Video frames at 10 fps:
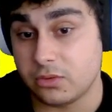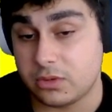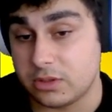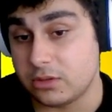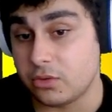
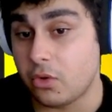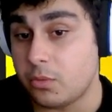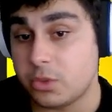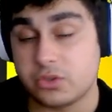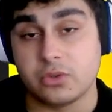you
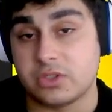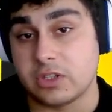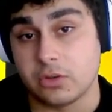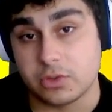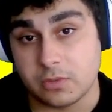almost don't see
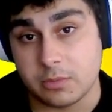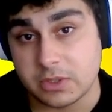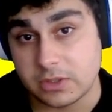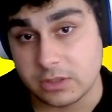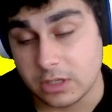those
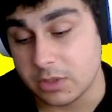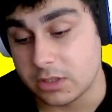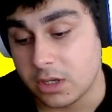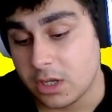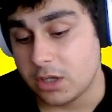weapons. I mean,
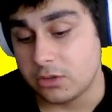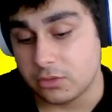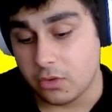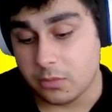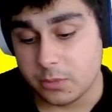you
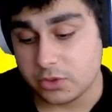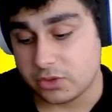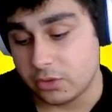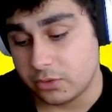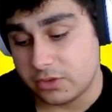almost
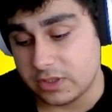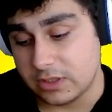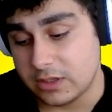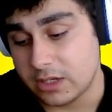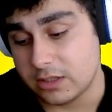don't see
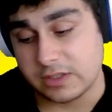that as a